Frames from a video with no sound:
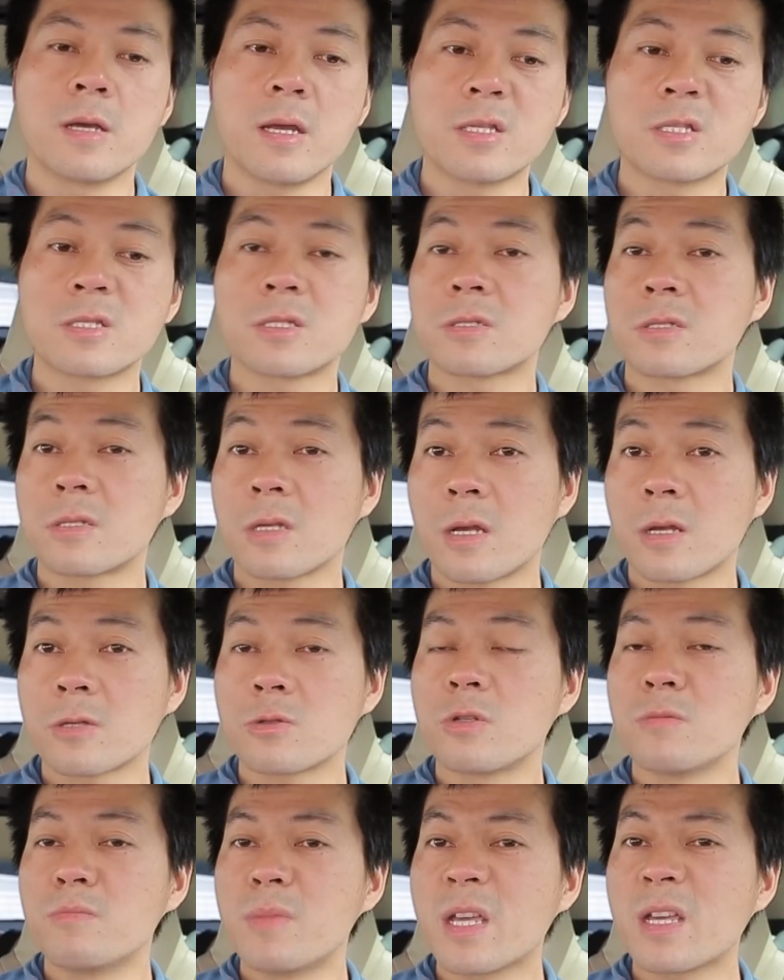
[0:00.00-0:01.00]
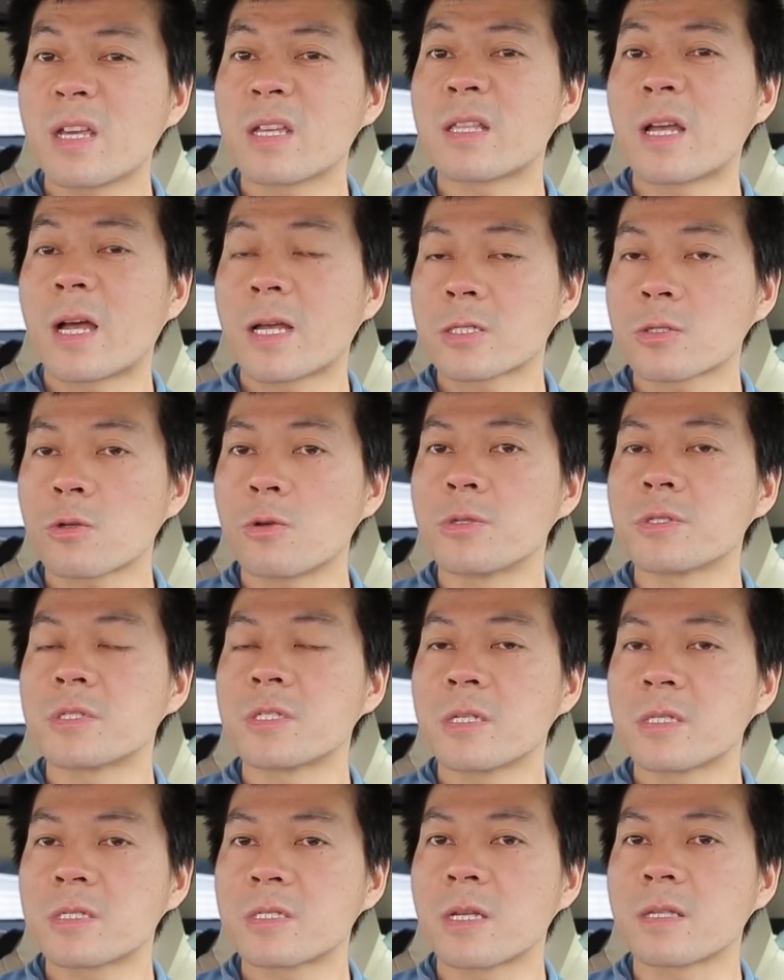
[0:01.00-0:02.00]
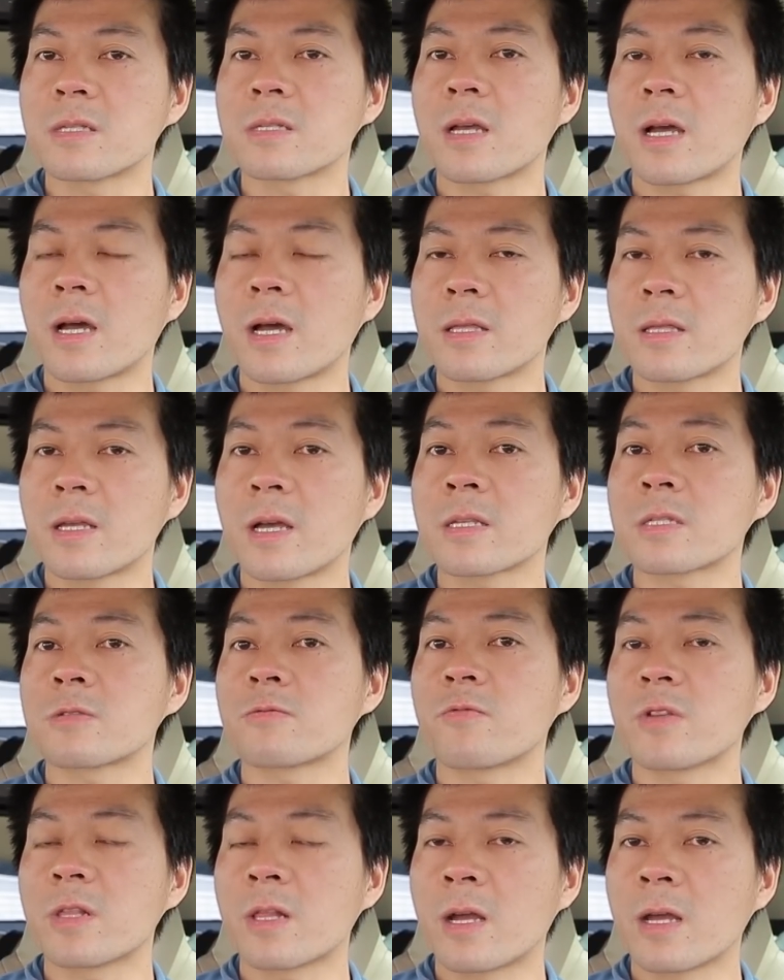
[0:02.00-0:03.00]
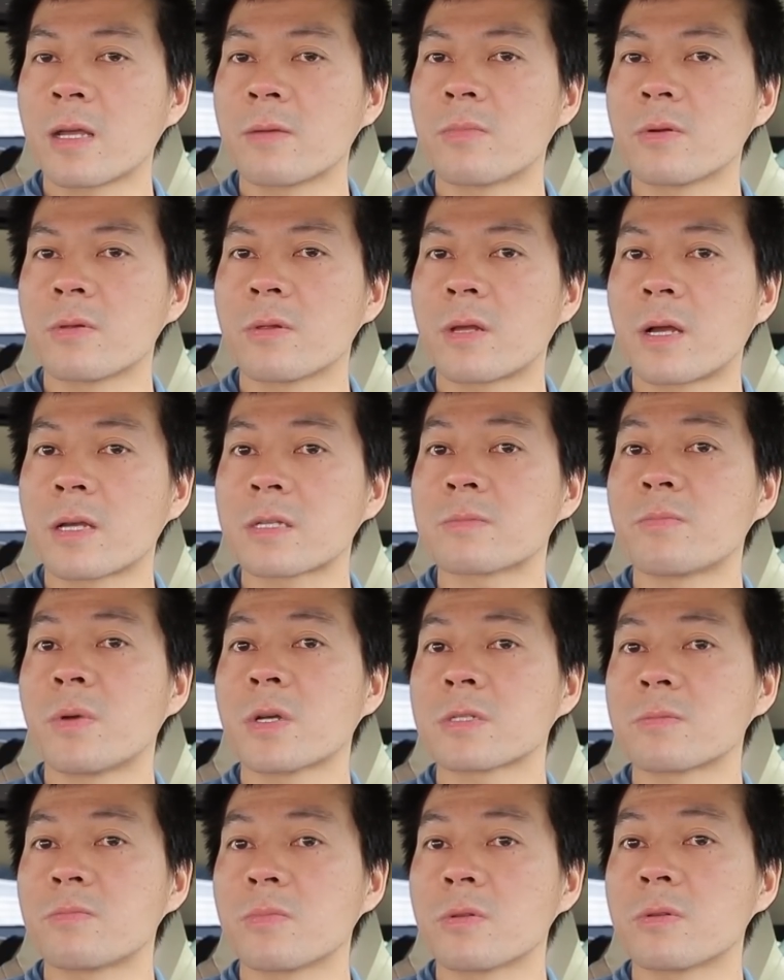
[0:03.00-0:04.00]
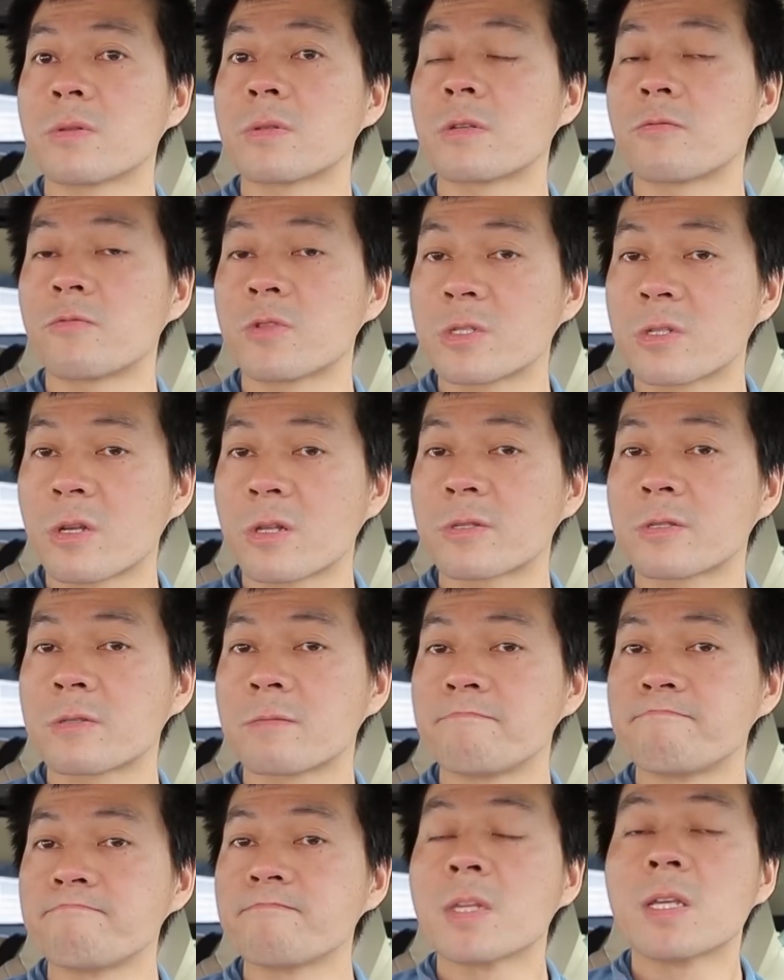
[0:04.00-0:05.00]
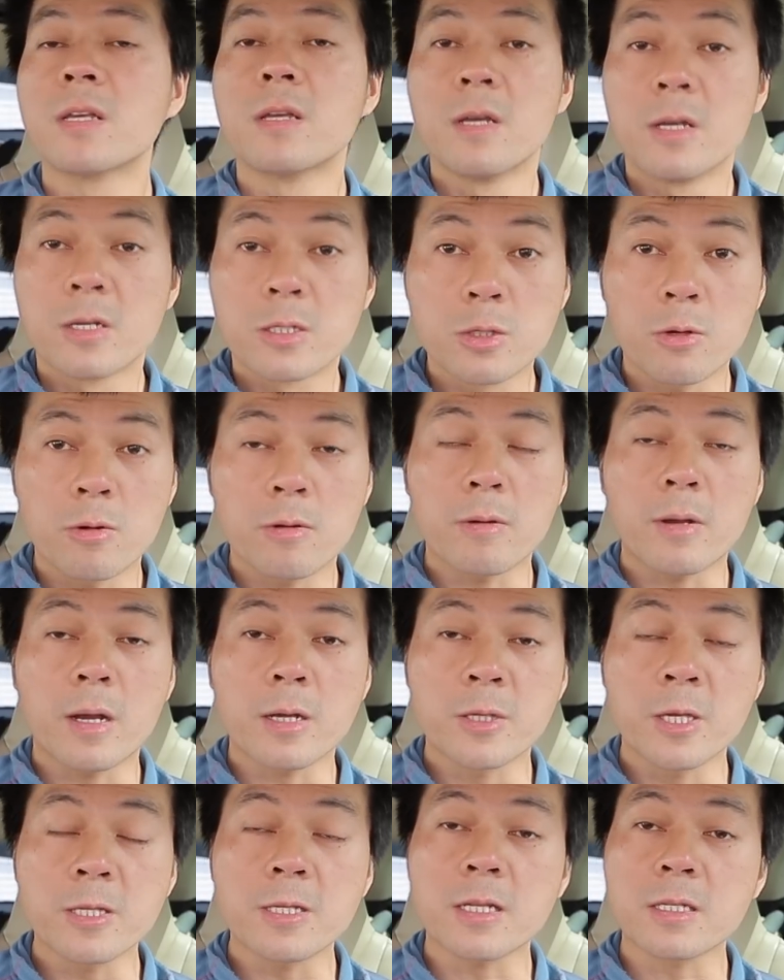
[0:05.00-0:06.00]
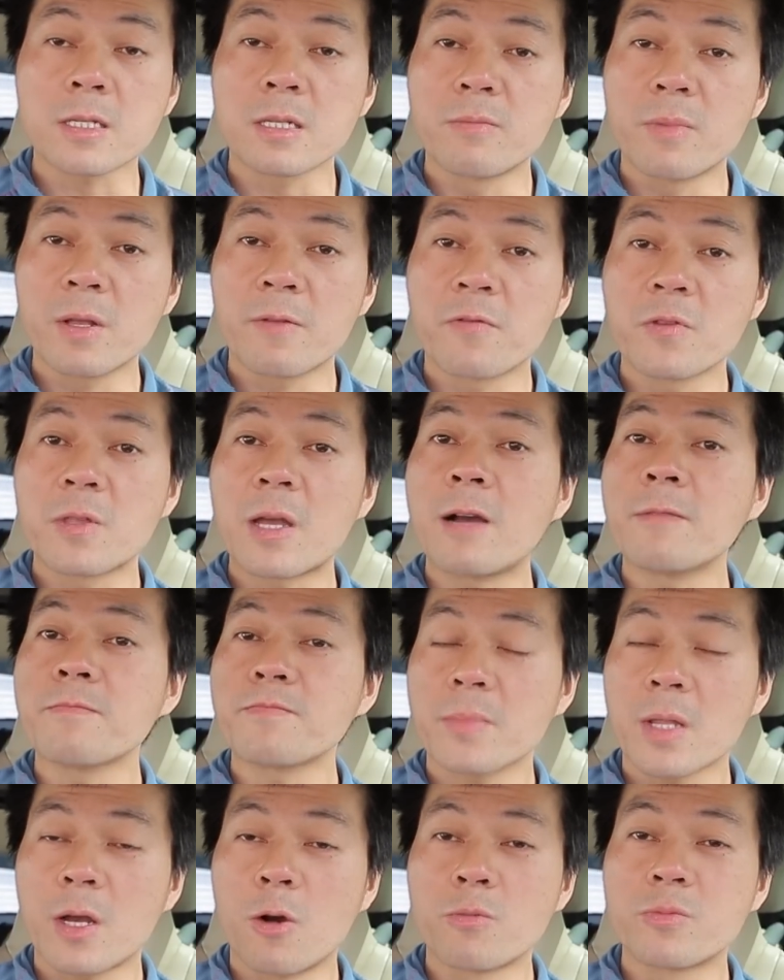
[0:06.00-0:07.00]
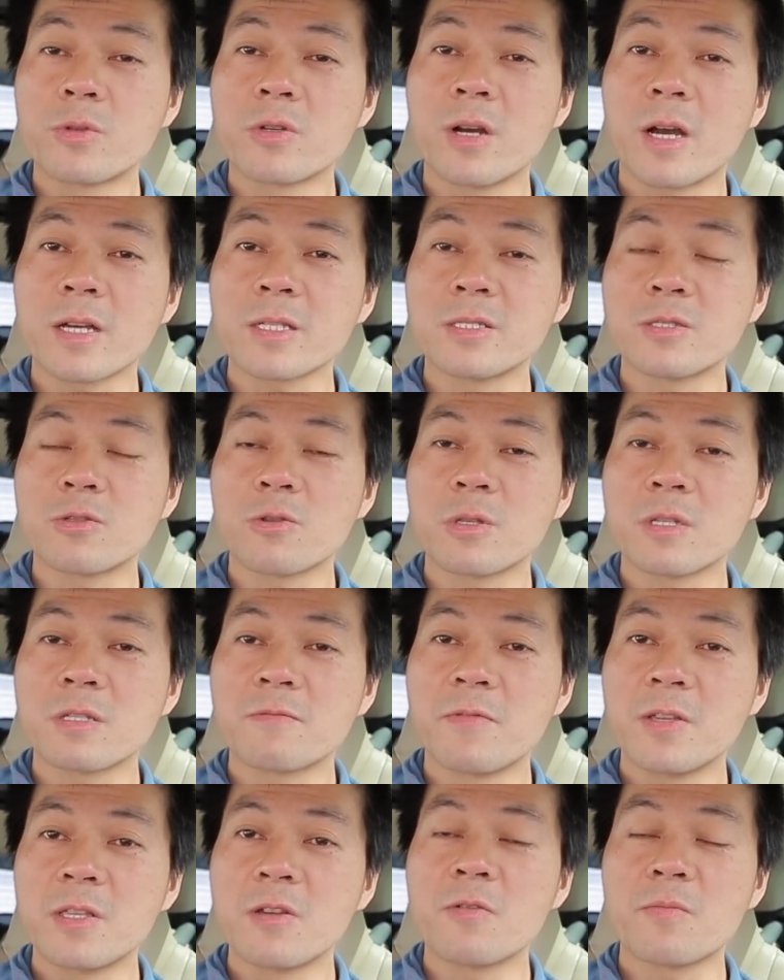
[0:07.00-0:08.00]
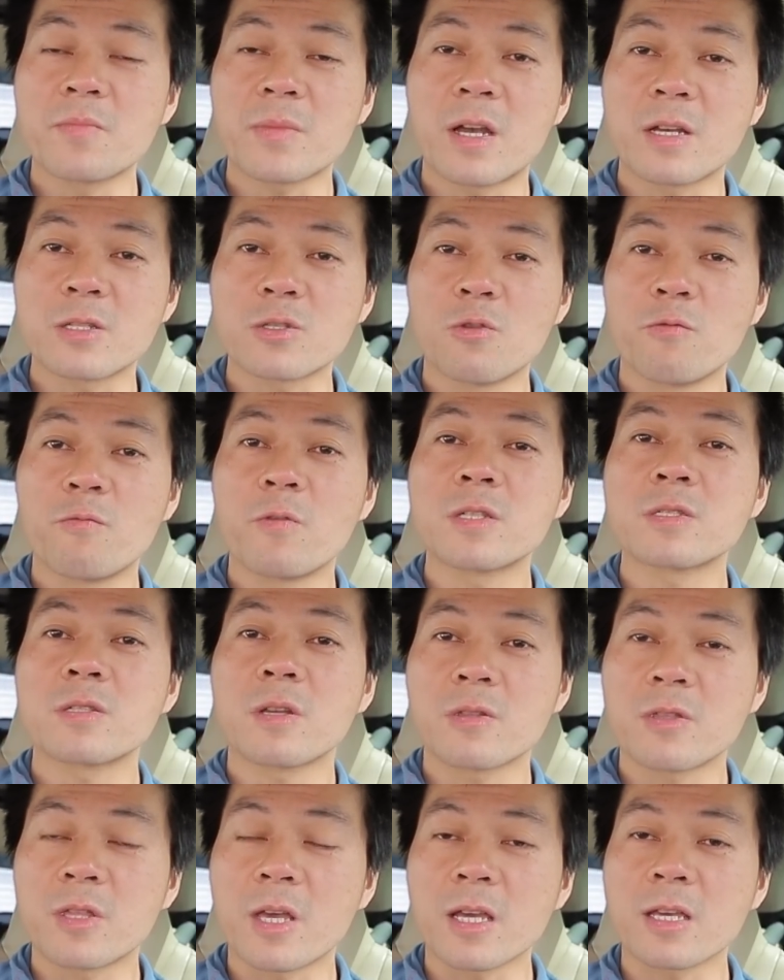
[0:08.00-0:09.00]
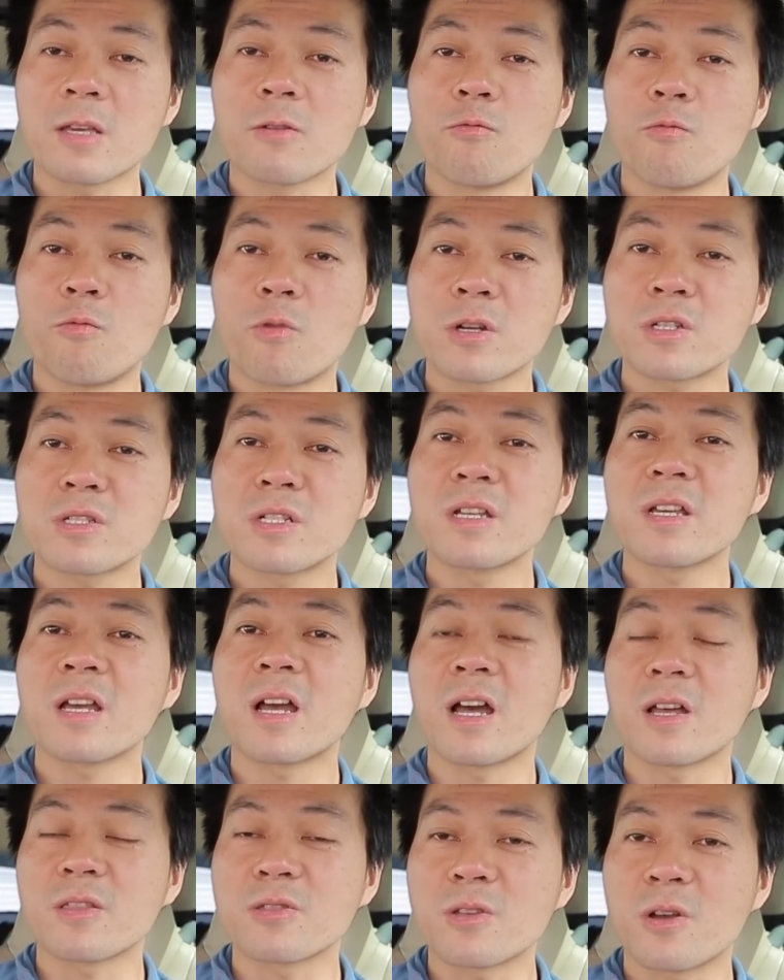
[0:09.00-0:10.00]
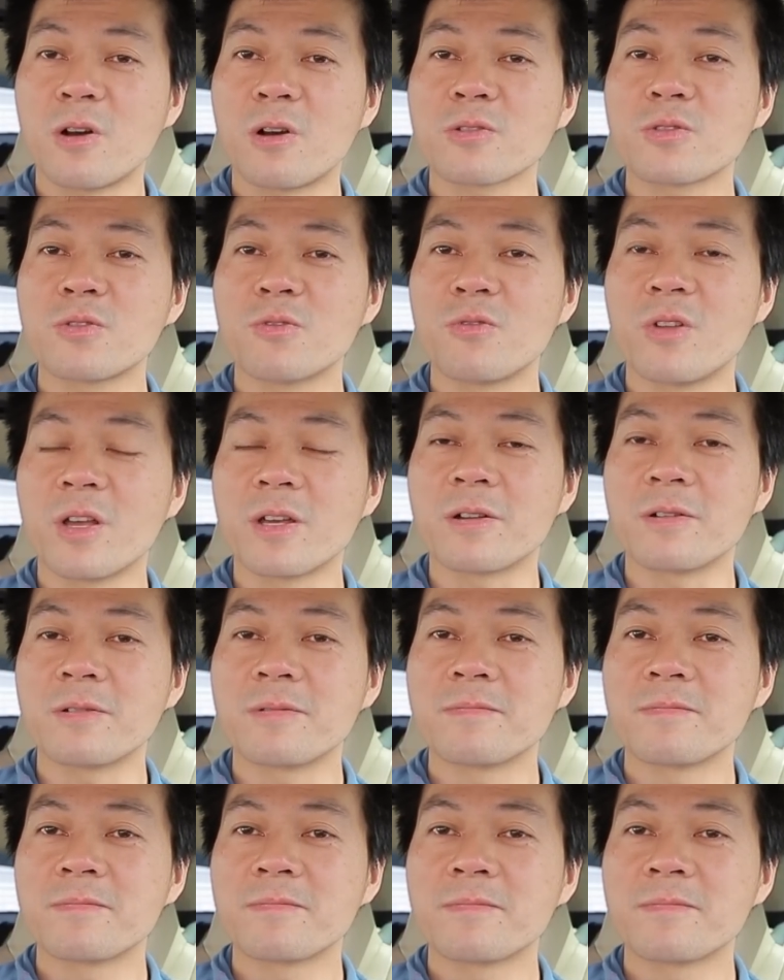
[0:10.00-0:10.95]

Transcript: It's to make it as consistent and as reliable as possible, the results. So I think that's going to be it for now. I hope you guys enjoyed this video. As always, thank you for watching, and talk to you later.